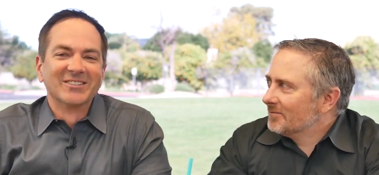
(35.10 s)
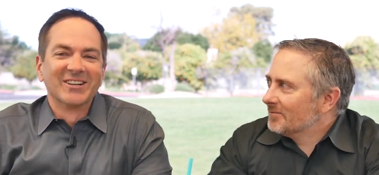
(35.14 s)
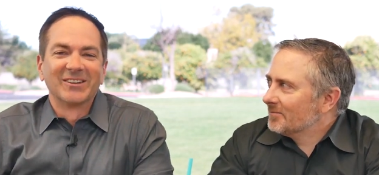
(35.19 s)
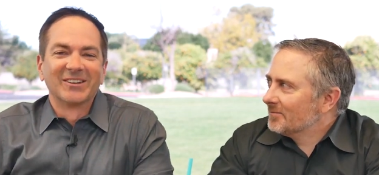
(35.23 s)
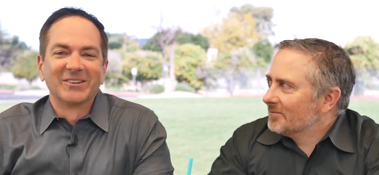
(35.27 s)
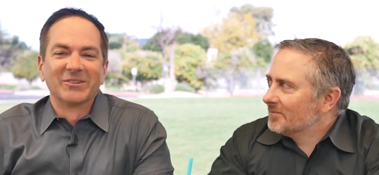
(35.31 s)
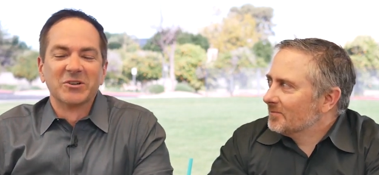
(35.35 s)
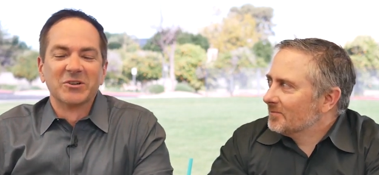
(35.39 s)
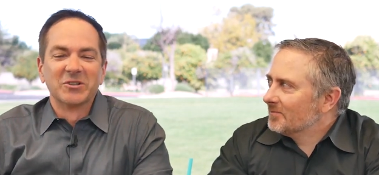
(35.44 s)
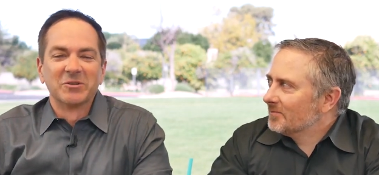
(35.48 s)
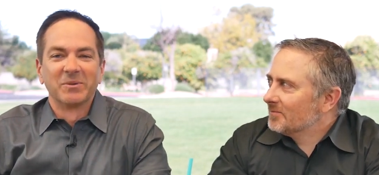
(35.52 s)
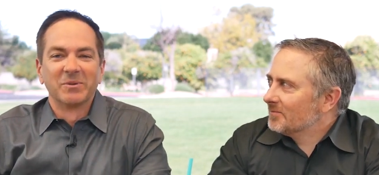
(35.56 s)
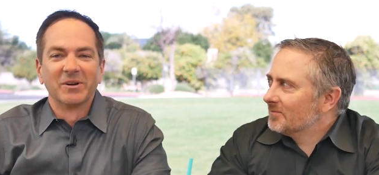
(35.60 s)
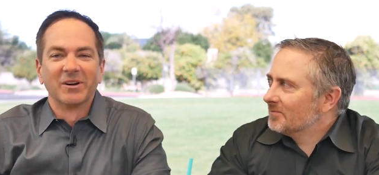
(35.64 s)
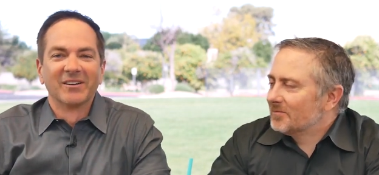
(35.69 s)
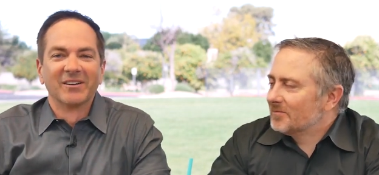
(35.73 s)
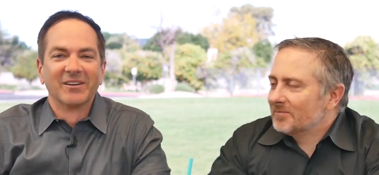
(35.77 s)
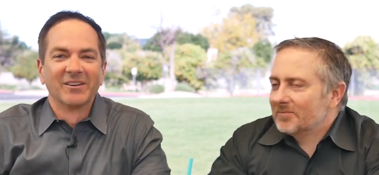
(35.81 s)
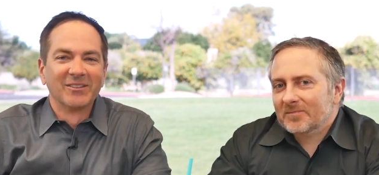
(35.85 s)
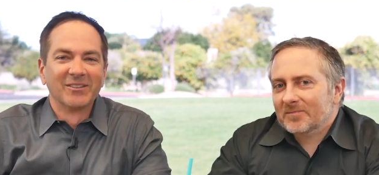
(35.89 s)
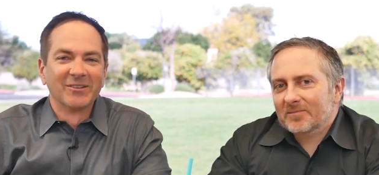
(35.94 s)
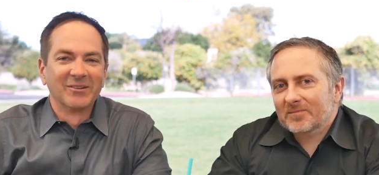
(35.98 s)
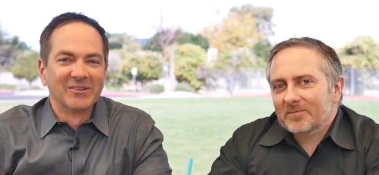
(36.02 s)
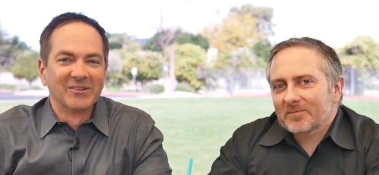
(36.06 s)
Speaker 1: Chuck Norris'
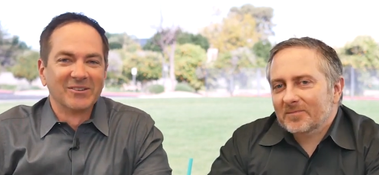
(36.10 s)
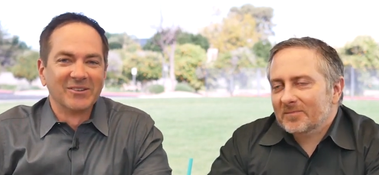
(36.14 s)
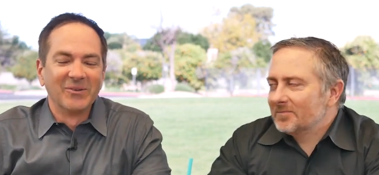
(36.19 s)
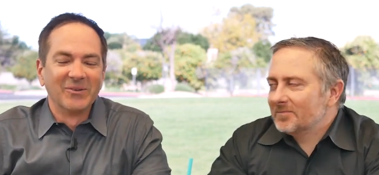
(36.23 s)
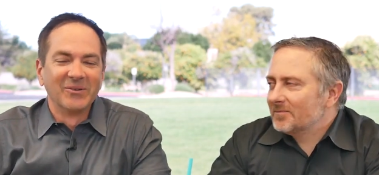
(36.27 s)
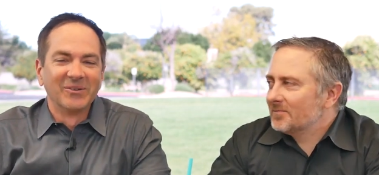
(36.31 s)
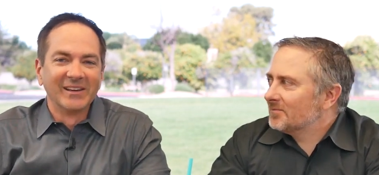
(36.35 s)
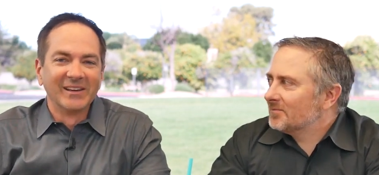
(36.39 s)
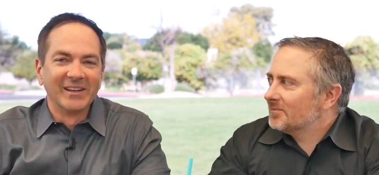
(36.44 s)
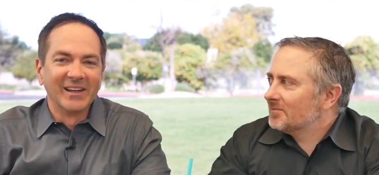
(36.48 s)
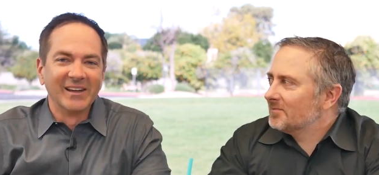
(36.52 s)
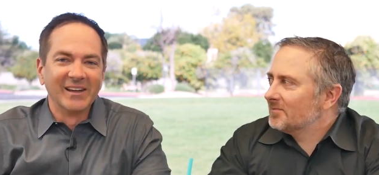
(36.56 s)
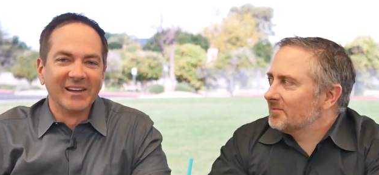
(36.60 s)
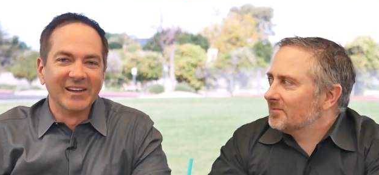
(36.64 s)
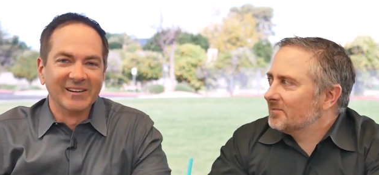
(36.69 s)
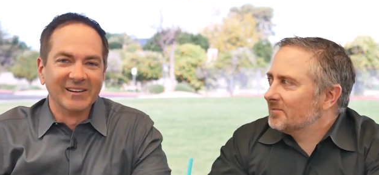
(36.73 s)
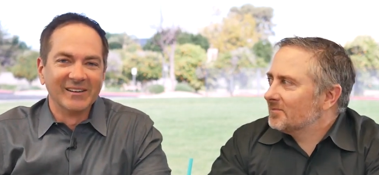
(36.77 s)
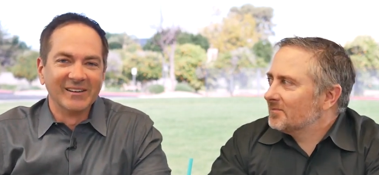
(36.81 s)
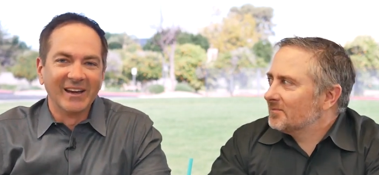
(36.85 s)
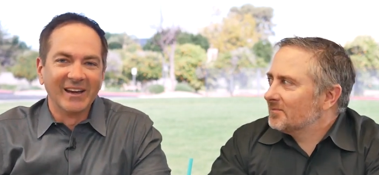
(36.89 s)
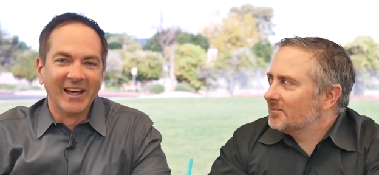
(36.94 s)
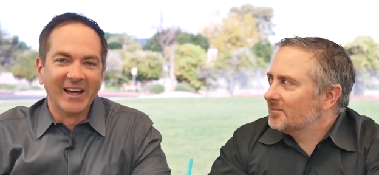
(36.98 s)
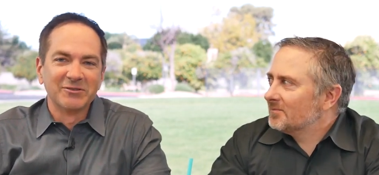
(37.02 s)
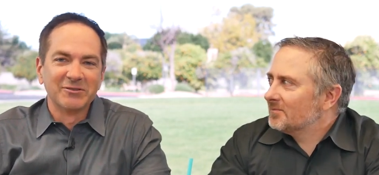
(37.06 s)
beard. There's only a
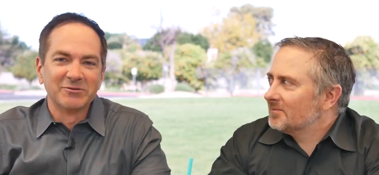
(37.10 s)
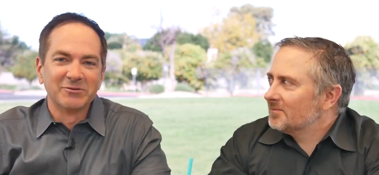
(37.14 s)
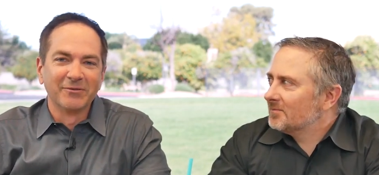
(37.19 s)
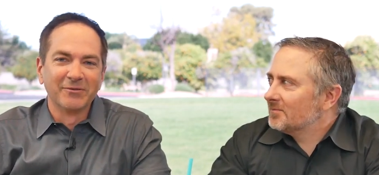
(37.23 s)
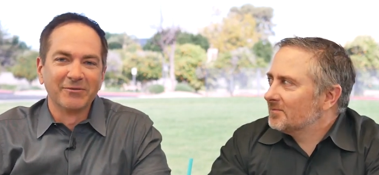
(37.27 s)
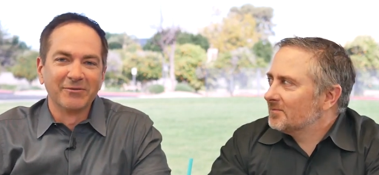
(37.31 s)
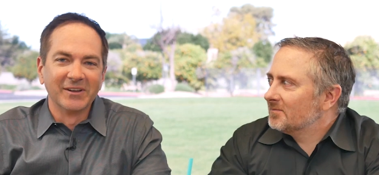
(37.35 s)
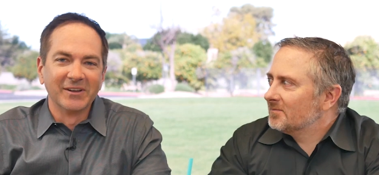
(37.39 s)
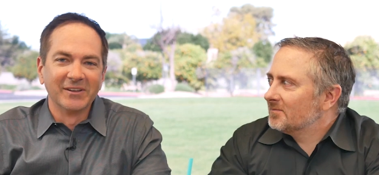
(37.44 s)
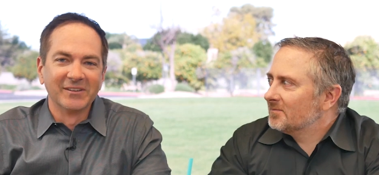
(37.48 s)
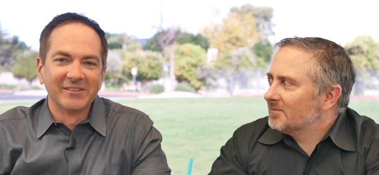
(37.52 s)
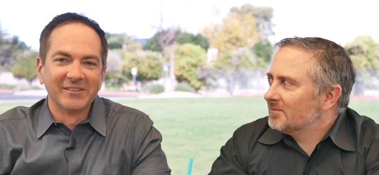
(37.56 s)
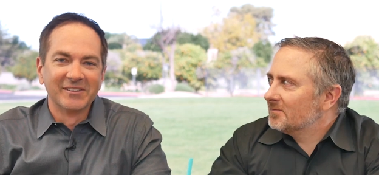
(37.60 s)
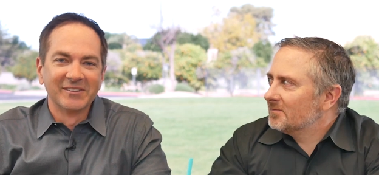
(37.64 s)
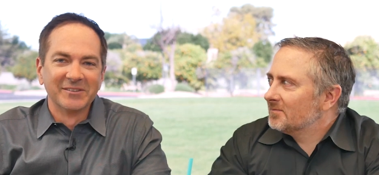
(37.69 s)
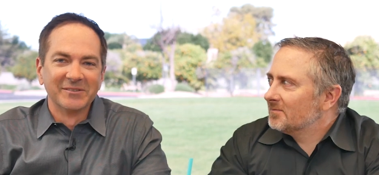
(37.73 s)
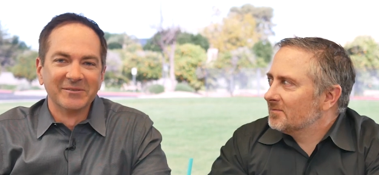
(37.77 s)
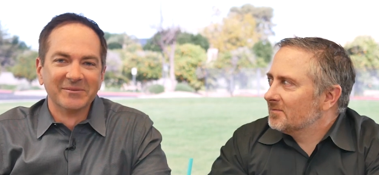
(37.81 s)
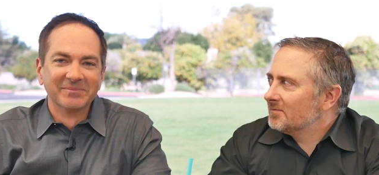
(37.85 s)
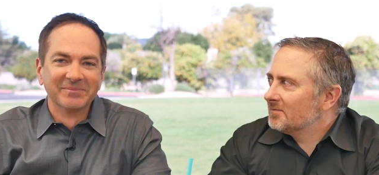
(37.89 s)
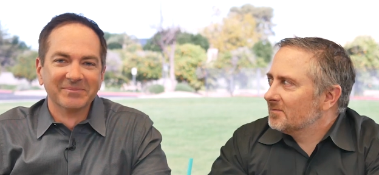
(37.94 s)
hidden extra fist.